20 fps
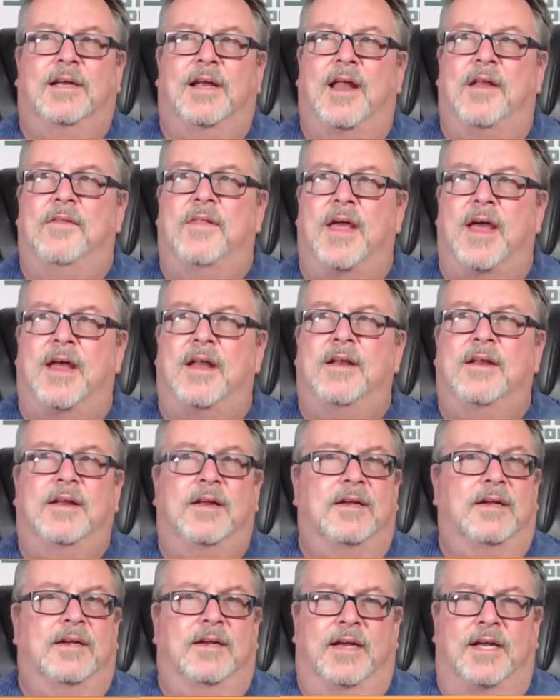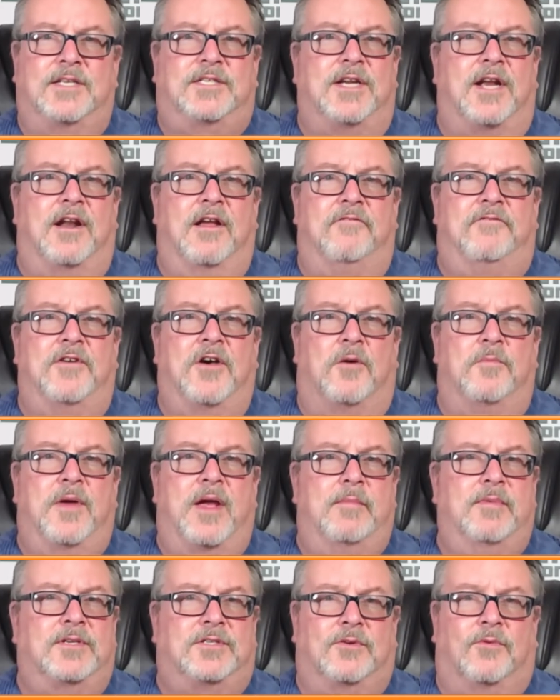And then it's NFL, baby.